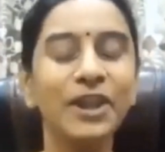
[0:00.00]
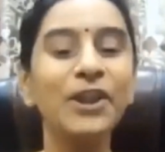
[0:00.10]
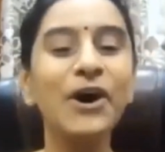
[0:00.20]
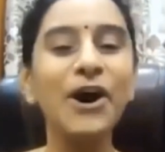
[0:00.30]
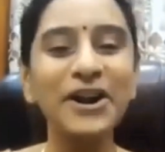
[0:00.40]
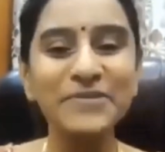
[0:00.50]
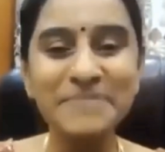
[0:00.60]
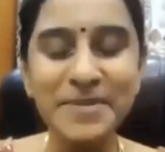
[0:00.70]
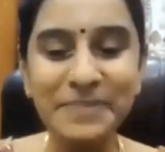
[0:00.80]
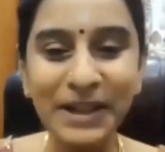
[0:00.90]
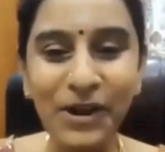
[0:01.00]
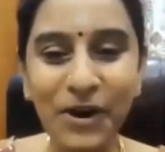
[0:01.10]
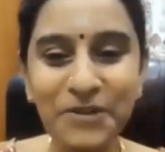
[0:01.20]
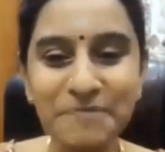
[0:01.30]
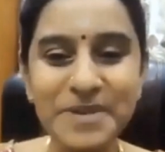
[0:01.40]
Lot of
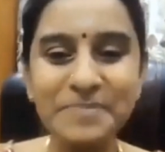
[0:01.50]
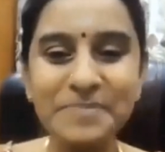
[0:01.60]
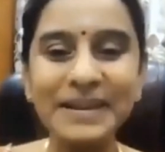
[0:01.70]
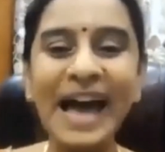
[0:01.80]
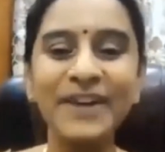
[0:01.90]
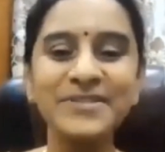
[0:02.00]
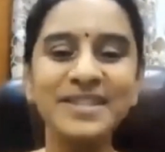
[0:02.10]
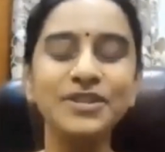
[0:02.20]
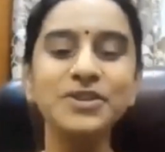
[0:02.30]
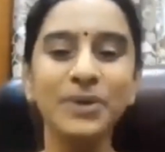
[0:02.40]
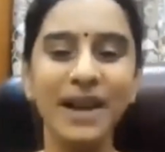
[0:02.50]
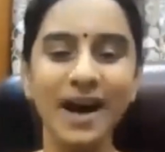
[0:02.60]
people have sent your